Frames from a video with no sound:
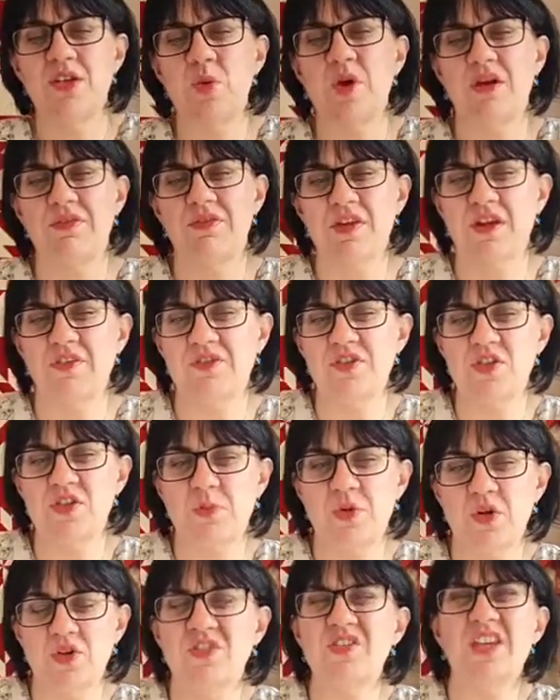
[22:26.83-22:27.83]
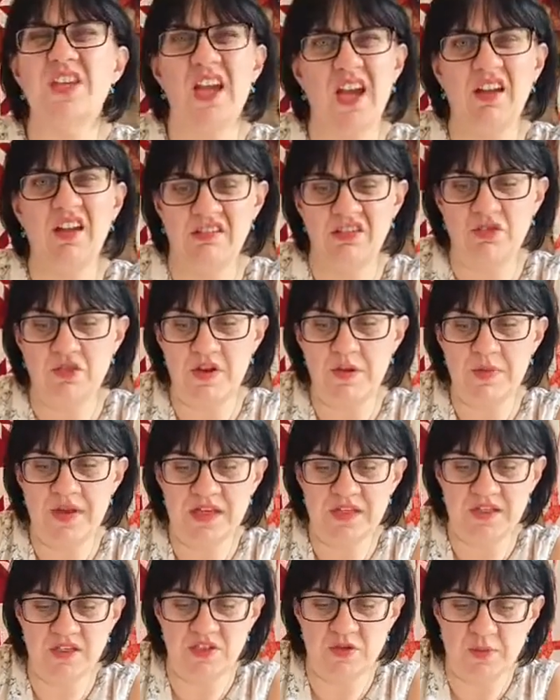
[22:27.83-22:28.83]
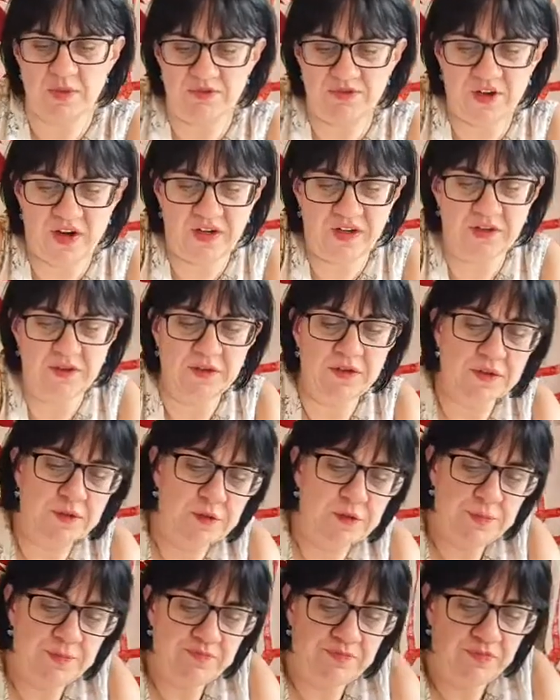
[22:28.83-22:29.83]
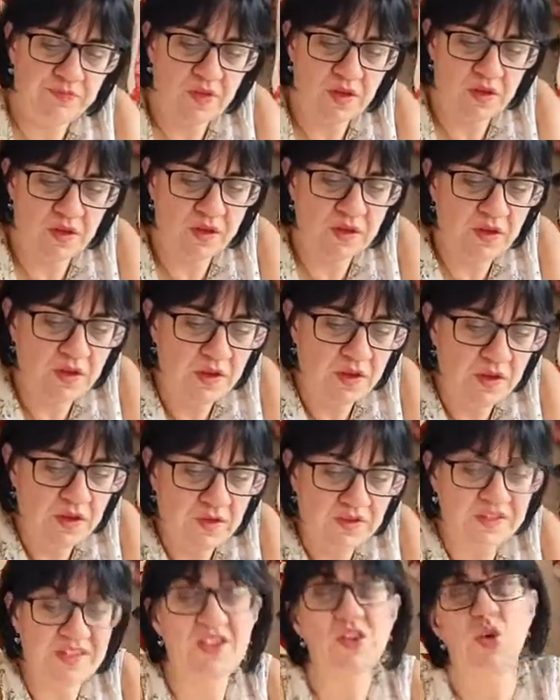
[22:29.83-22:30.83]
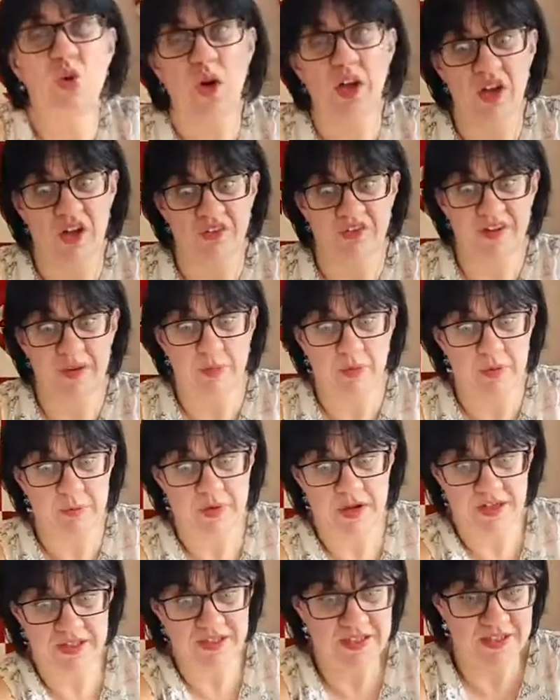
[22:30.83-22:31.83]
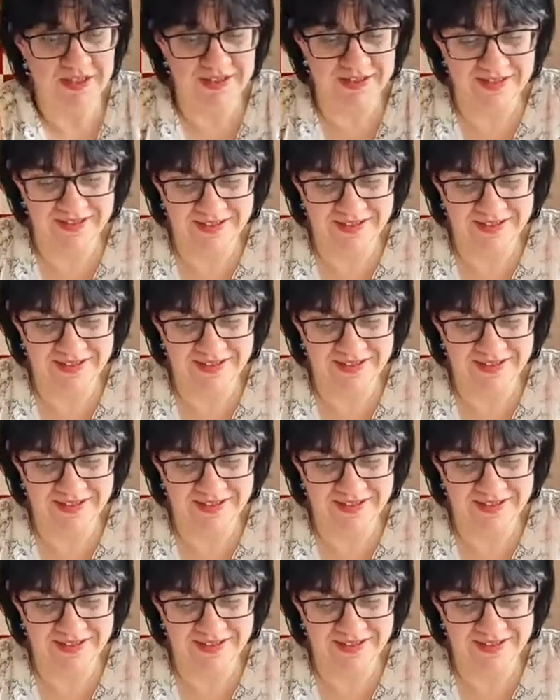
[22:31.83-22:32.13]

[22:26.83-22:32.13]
they make 12 and a half inch blocks yeah three meters be fine still quite a lot of fabric mind